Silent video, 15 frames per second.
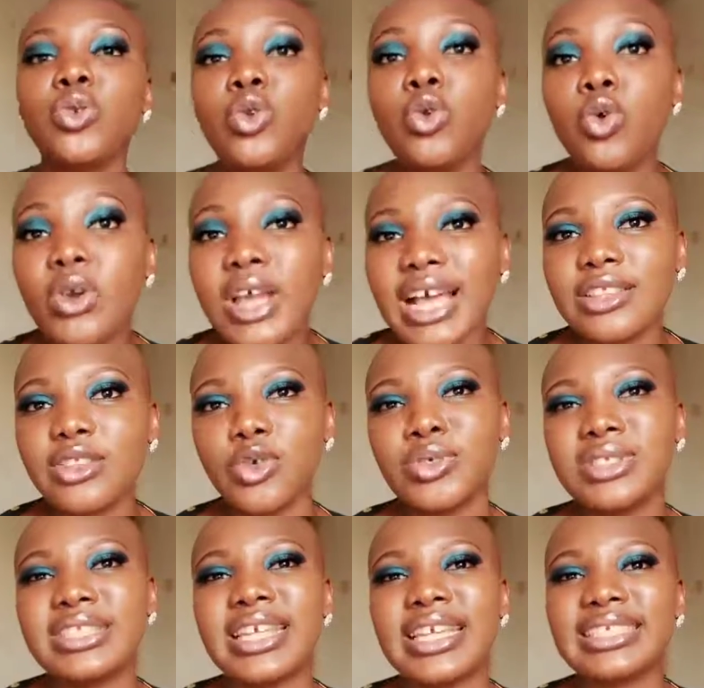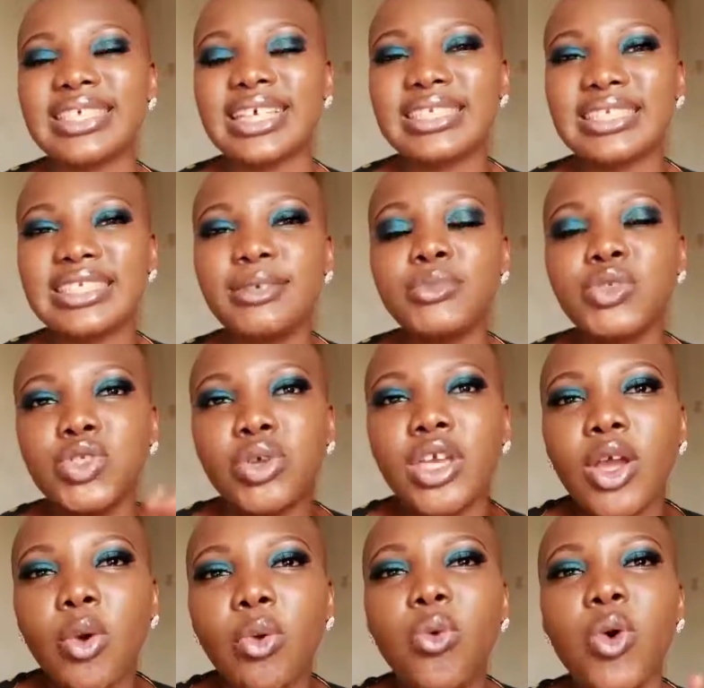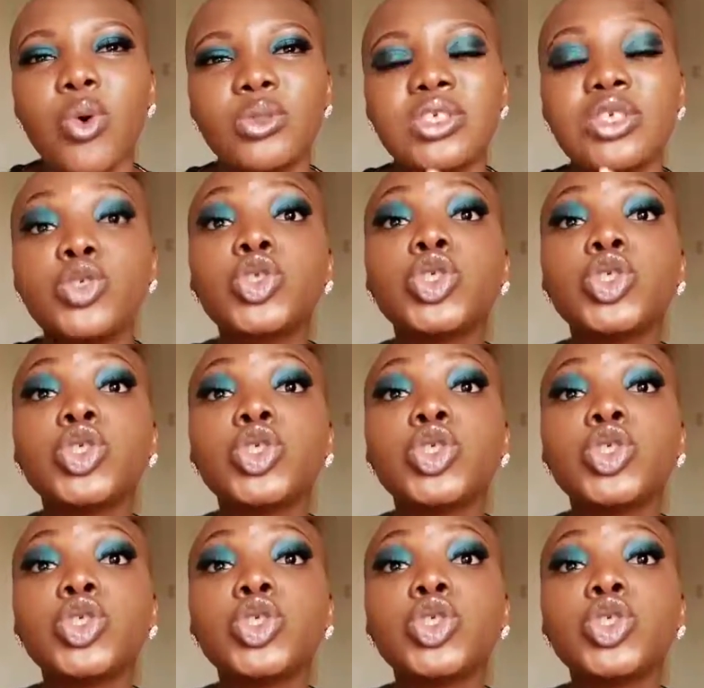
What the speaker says: look at those things that seem to, in quote,